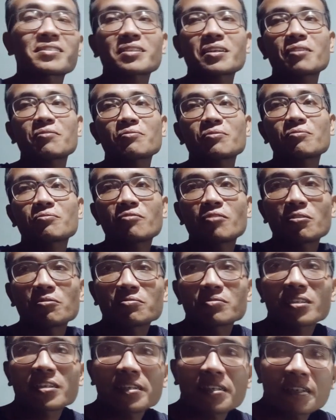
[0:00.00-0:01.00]
stuff
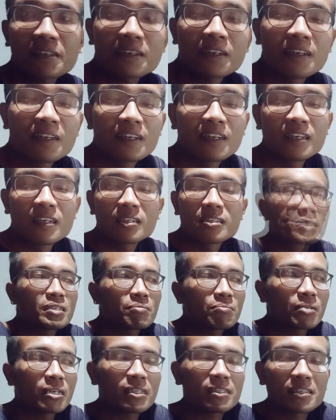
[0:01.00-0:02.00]
involved there.
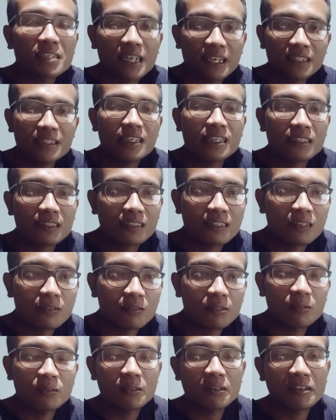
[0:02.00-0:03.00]
But in SSD
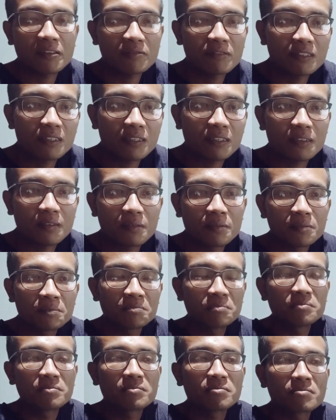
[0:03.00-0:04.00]
we don't have the
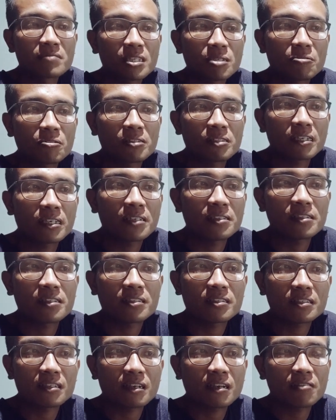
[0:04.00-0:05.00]

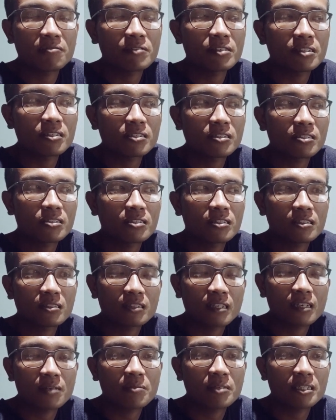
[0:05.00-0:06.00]
rotating stuff. It's
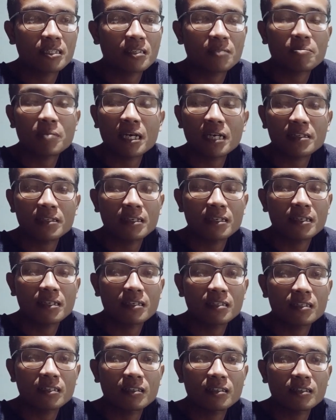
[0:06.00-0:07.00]
same as a pan,
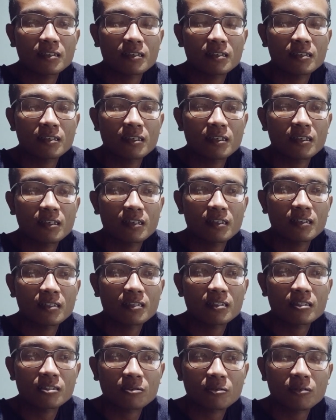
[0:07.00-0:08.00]
it's
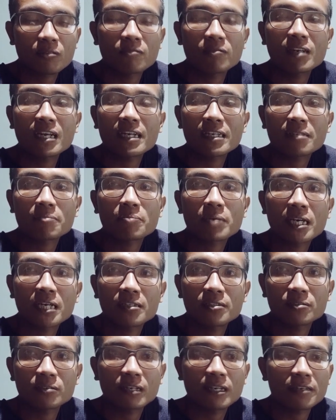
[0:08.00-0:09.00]
sort of like a
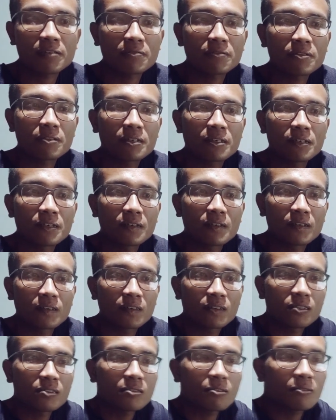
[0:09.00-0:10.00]
pen drive.
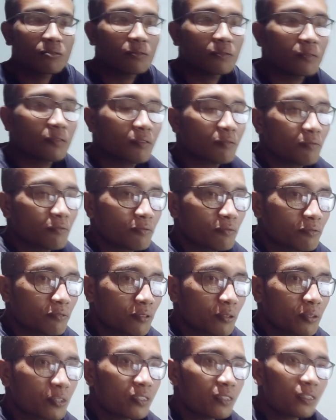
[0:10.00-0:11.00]
So
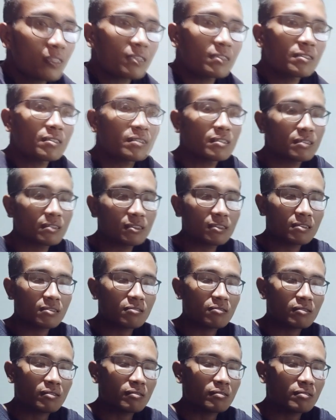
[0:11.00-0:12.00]
for instance, this is
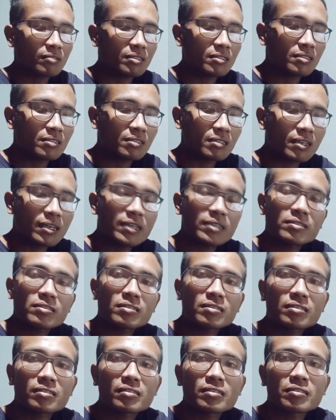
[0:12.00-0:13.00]
a
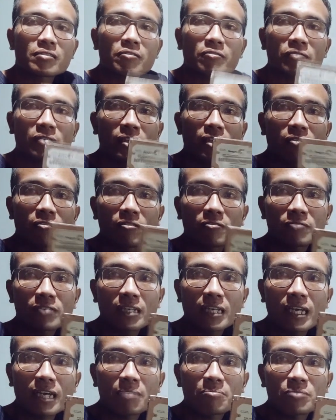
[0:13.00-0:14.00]
HDD of a
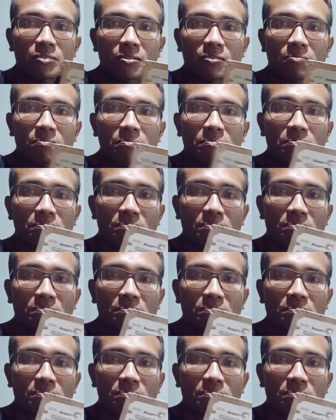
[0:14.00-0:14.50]
laptop.